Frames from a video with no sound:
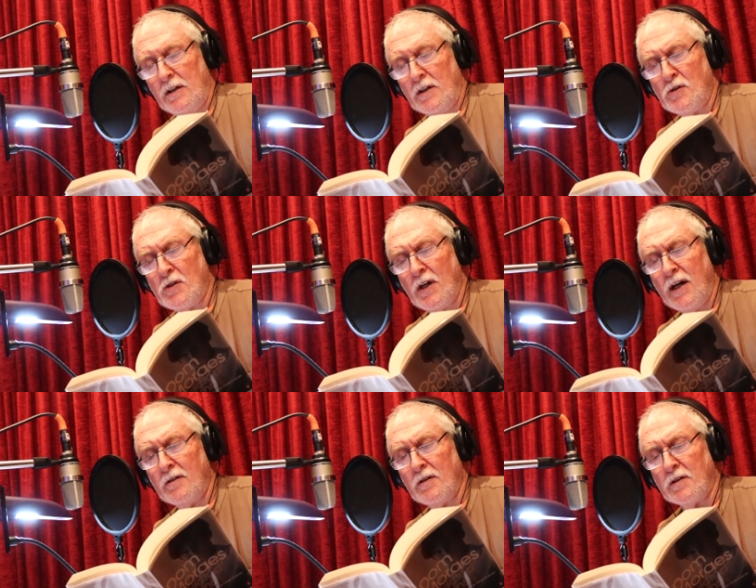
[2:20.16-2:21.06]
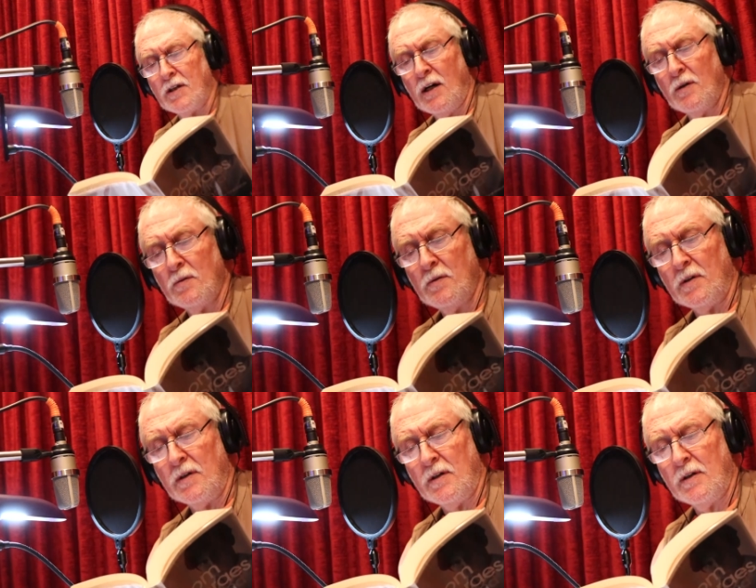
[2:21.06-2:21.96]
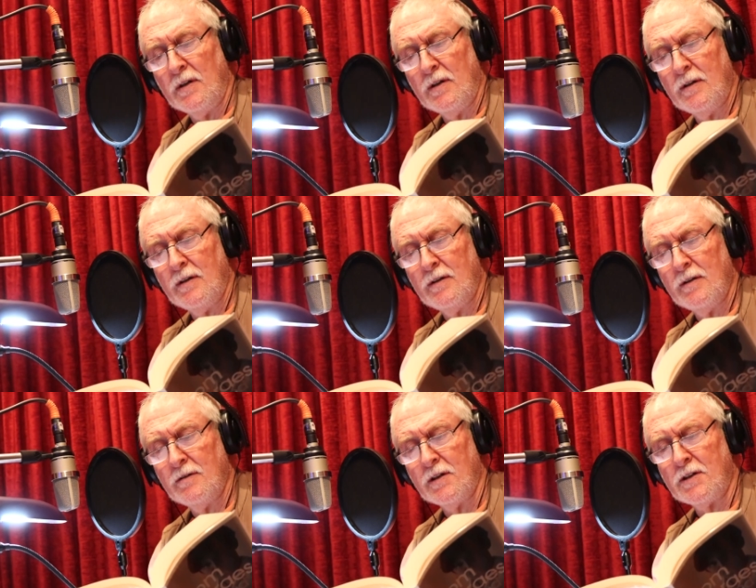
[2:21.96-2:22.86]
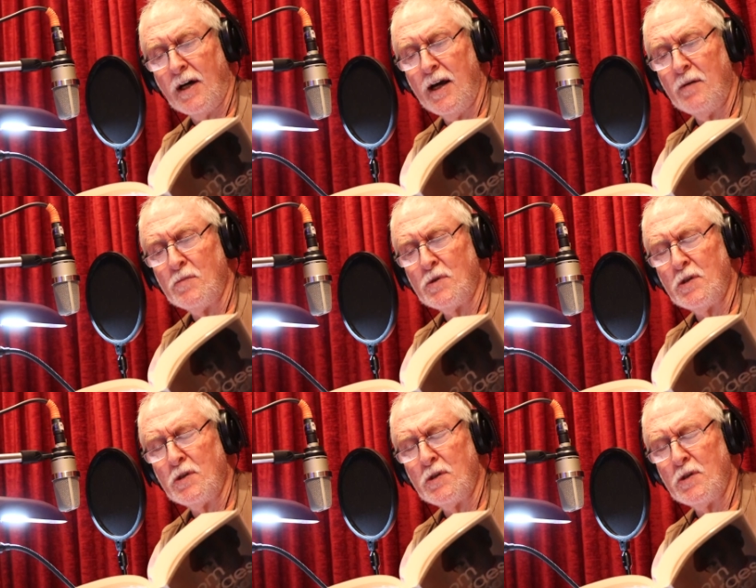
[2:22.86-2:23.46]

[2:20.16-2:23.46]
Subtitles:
Inside the town, the time